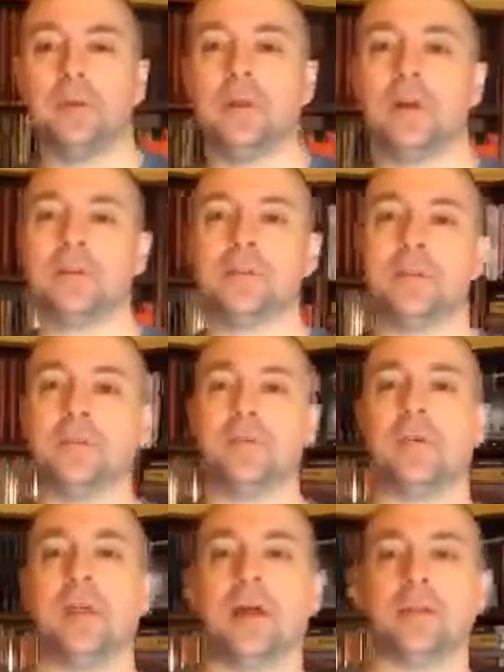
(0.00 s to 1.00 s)
launched
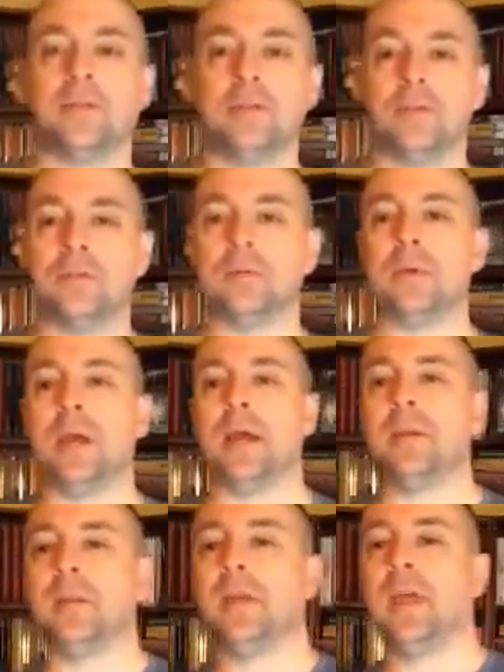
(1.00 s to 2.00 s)
Infogalactic News and we
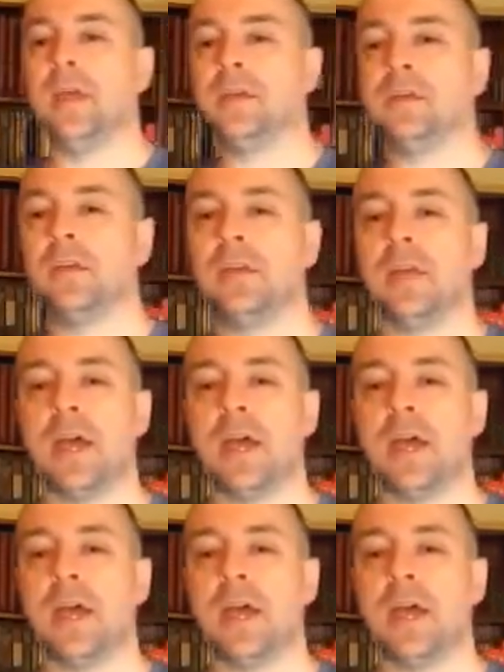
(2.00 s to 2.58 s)
added the caching.